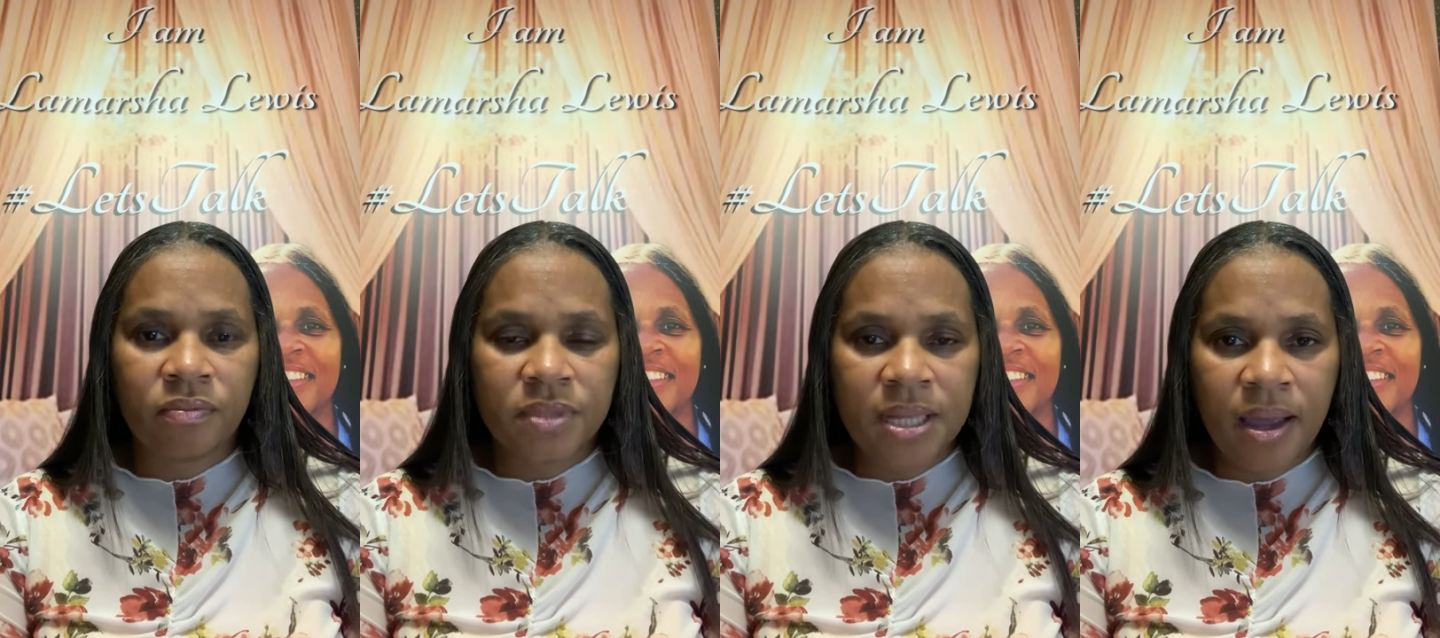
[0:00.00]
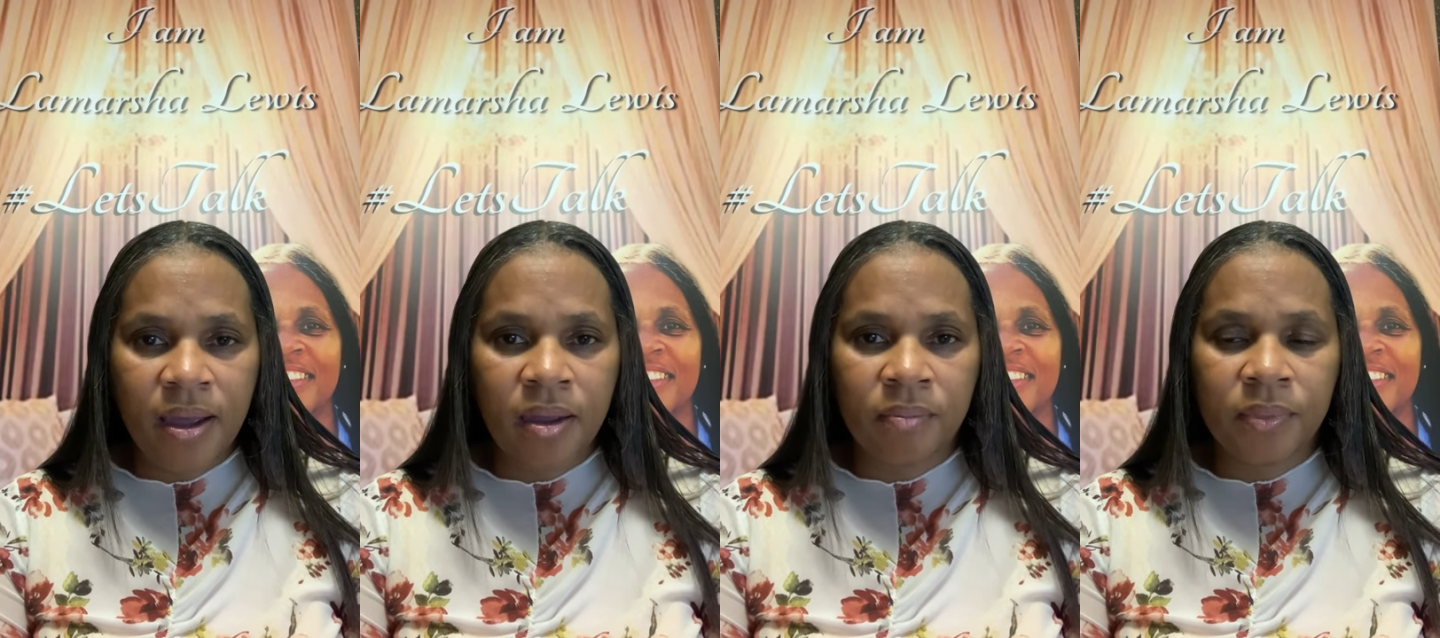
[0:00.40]

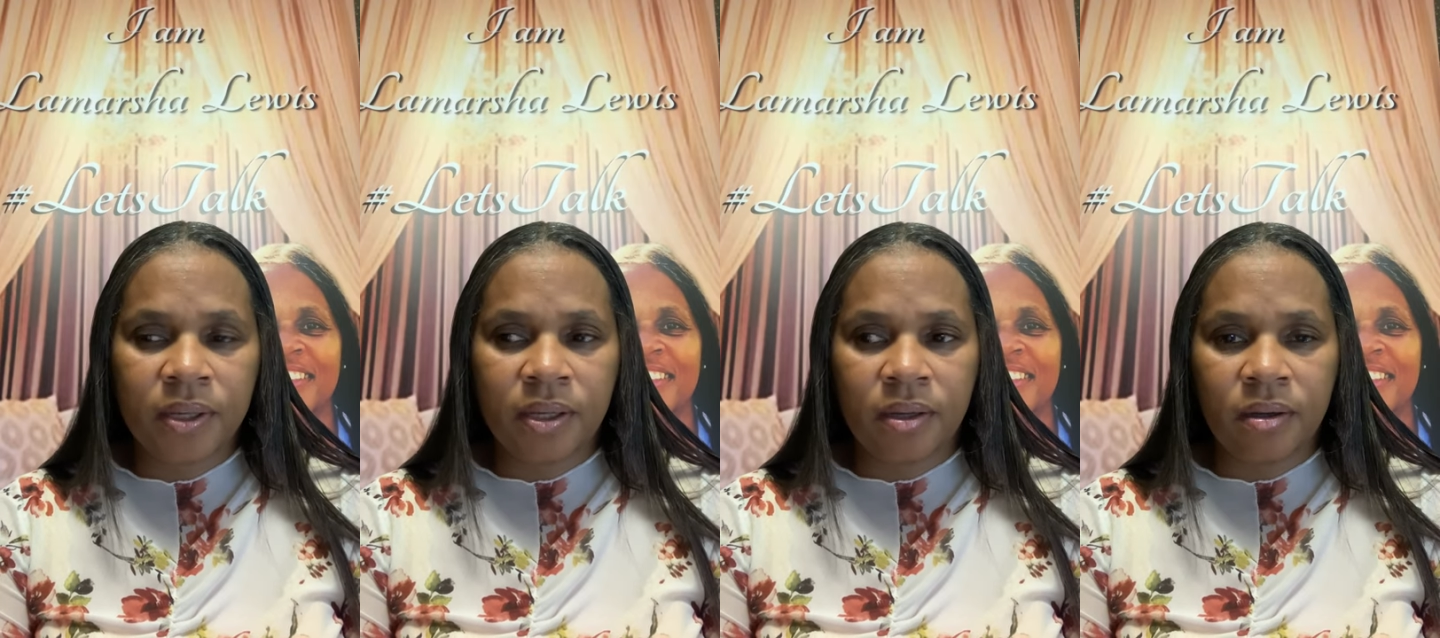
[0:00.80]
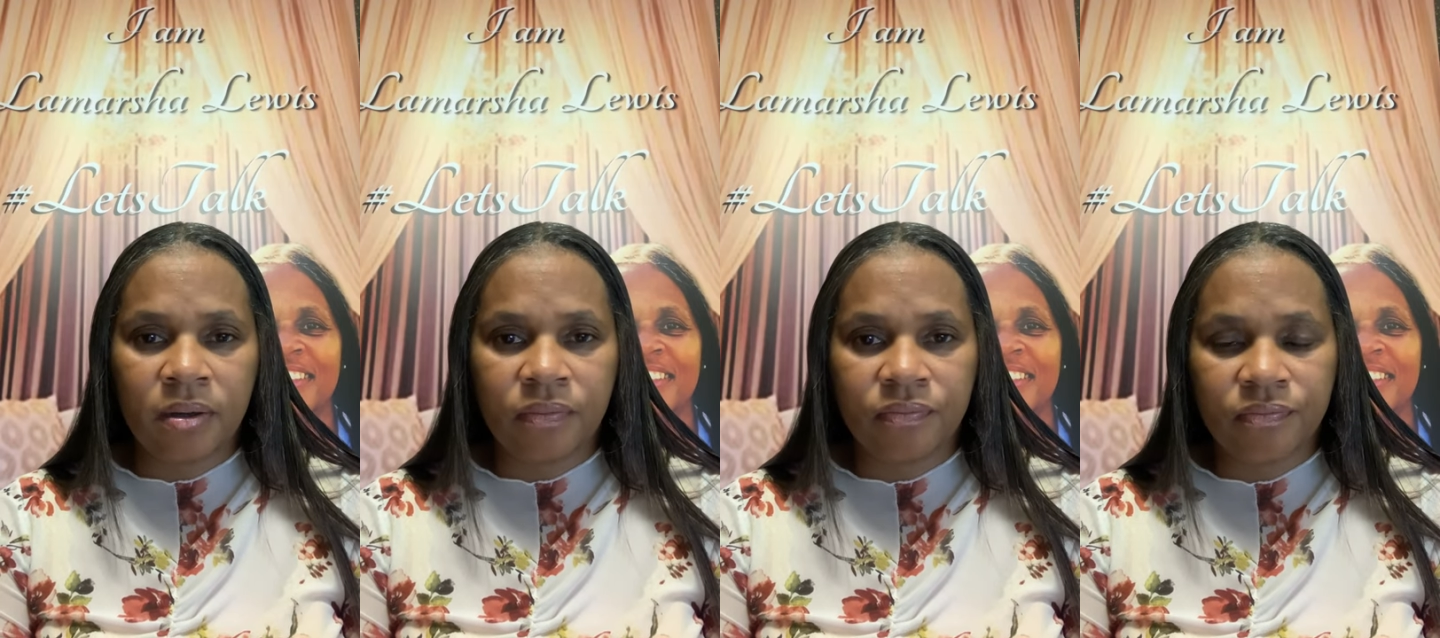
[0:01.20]
time
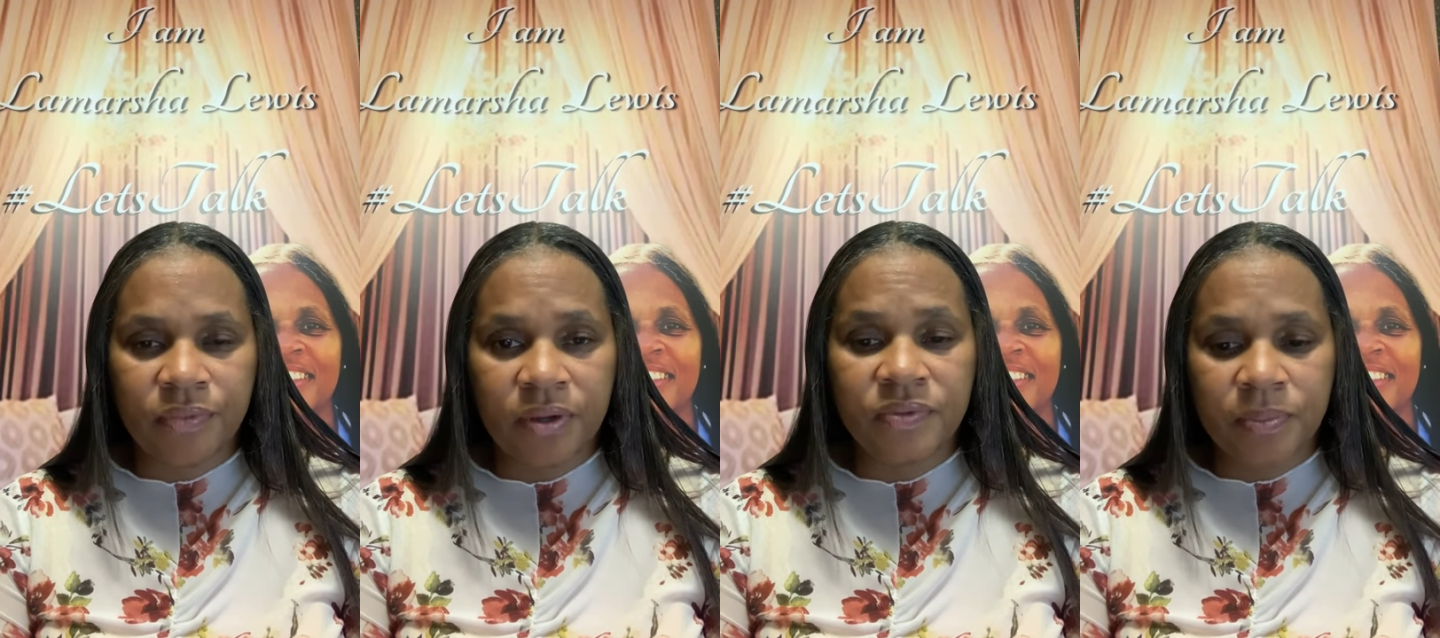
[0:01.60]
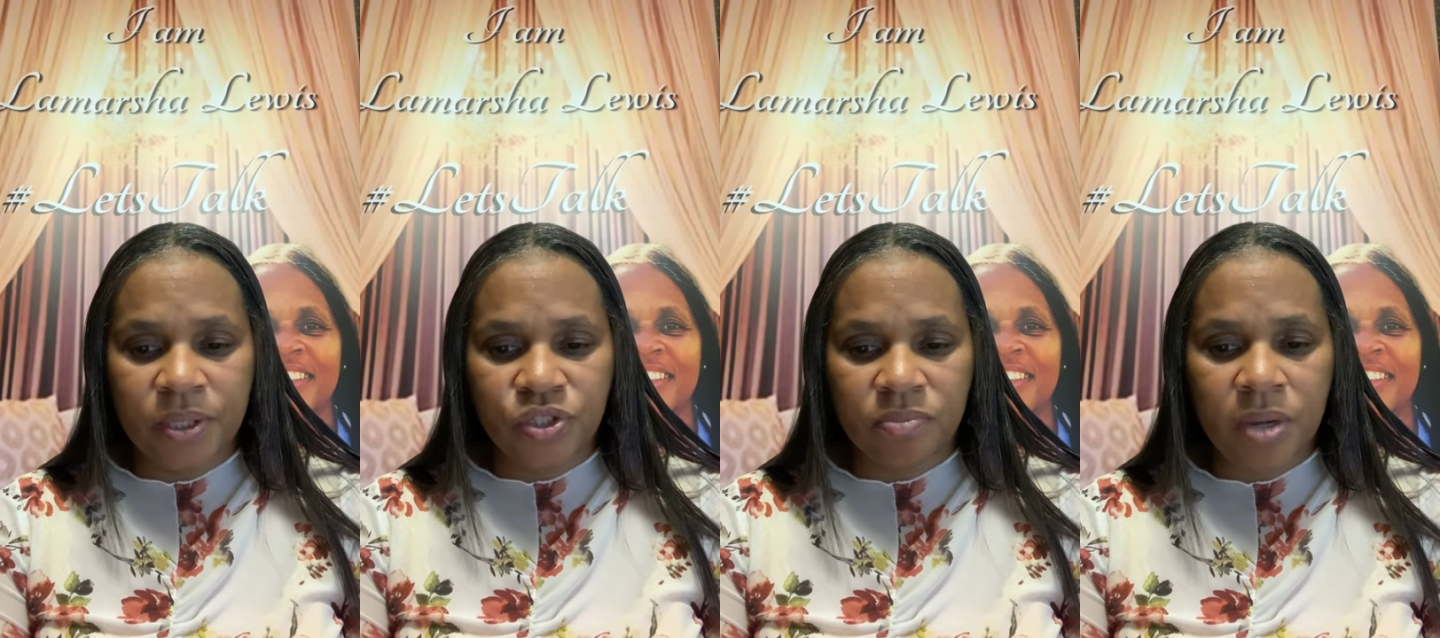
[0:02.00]
of
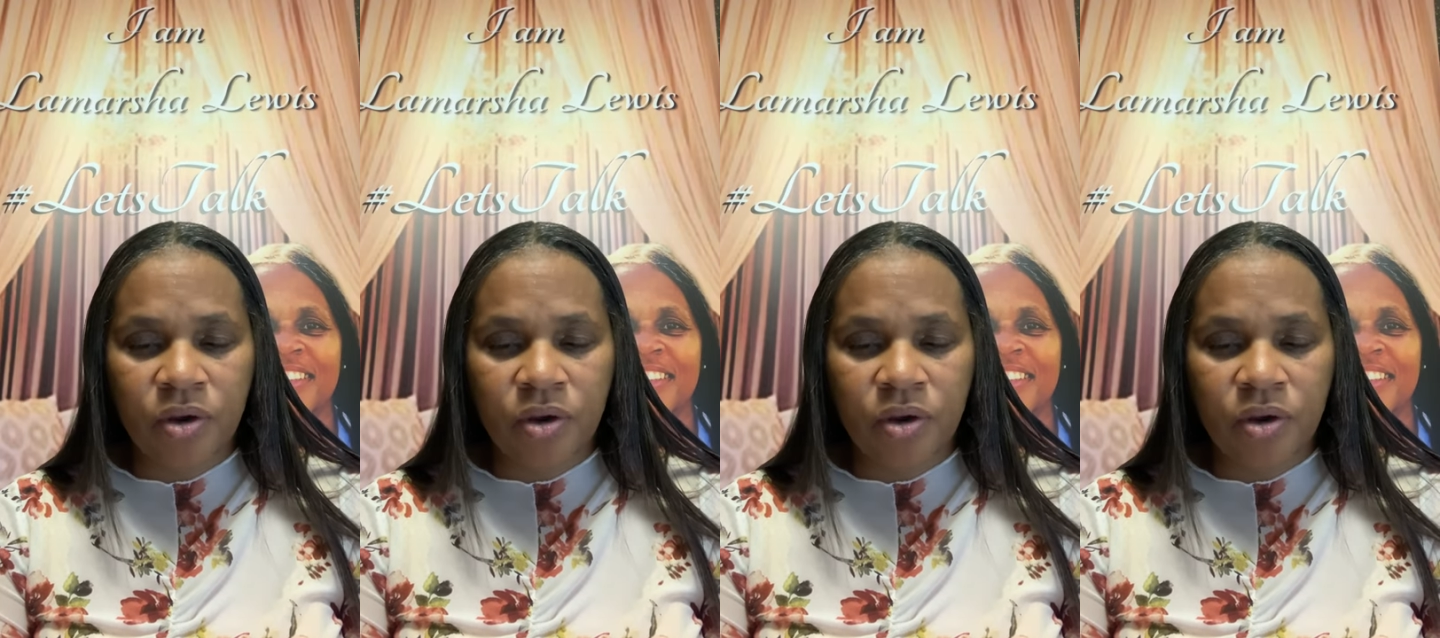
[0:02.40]
dementia. My